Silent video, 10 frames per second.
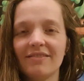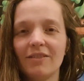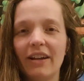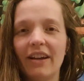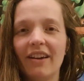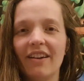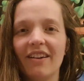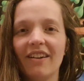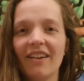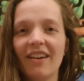where
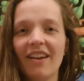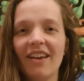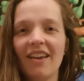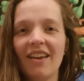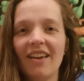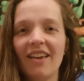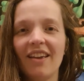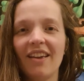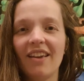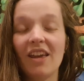
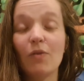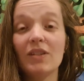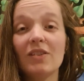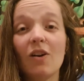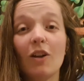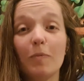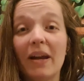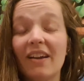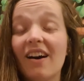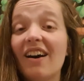he was told by
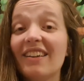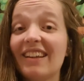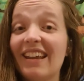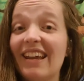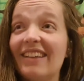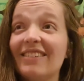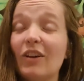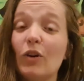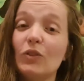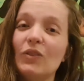God that he had to
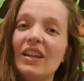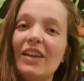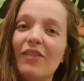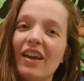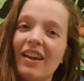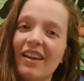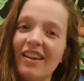go to Nineveh